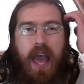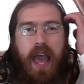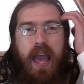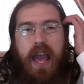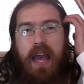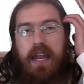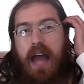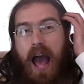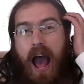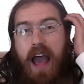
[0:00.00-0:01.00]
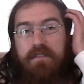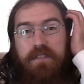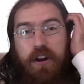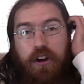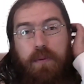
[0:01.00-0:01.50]
And I
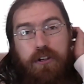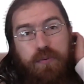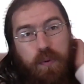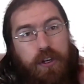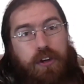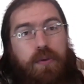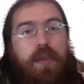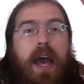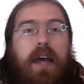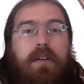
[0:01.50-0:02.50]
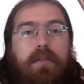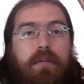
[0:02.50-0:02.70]
very much wanted to do that.